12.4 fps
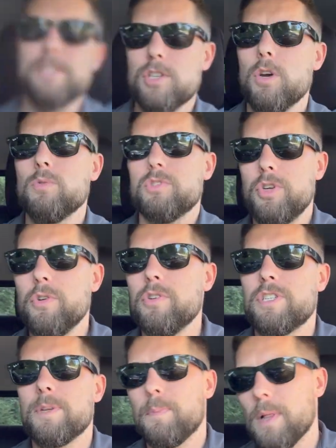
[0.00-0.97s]
so Tudor
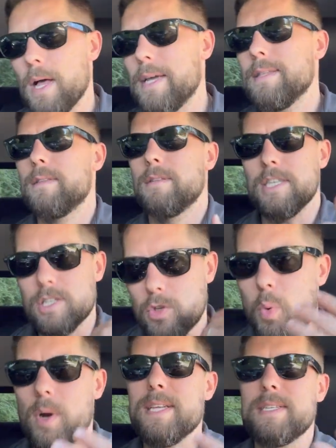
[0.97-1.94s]
supplied these
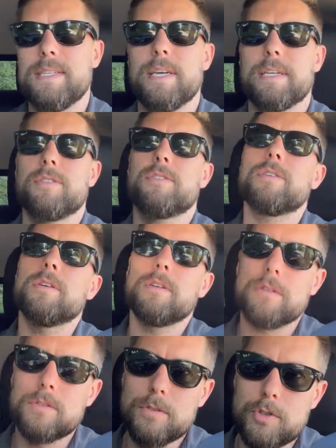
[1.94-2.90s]
26
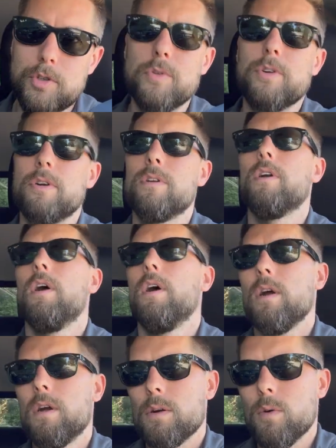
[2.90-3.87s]
Tudor
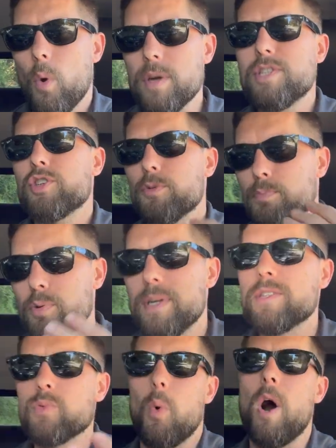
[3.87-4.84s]
Oyster
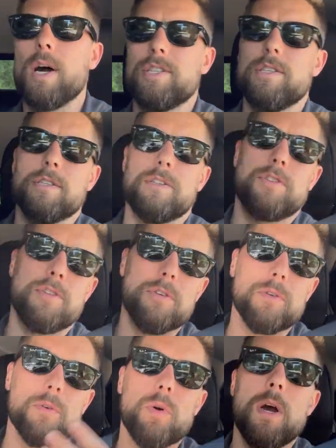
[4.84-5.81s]
Prince watches
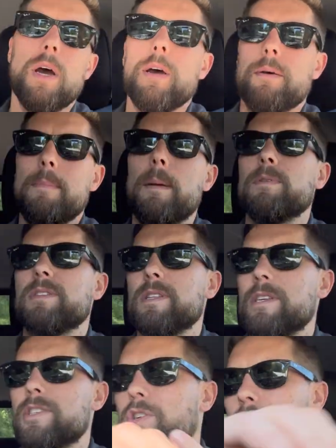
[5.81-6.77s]
to members of
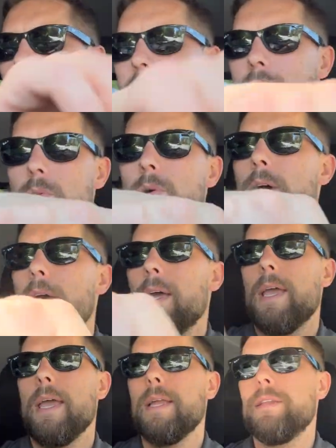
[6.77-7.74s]
this crew,
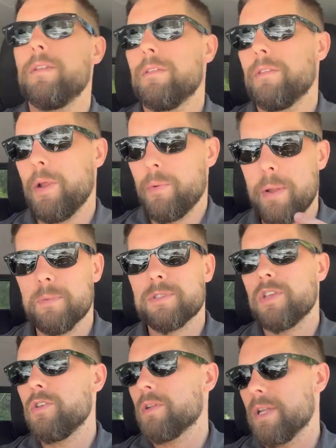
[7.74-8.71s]
and they were able
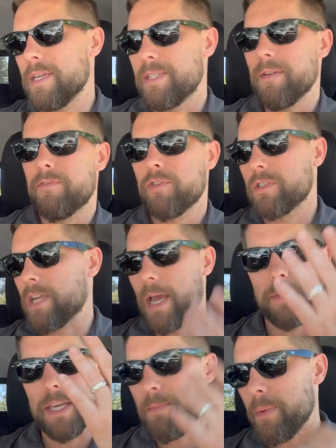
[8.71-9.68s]
to utilize them for
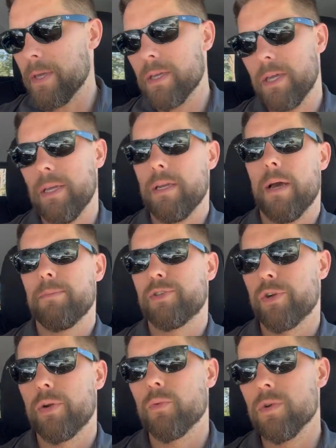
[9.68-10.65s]
timekeeping, and I'm
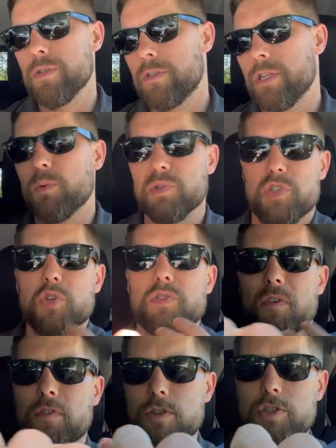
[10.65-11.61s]
sure it was useful for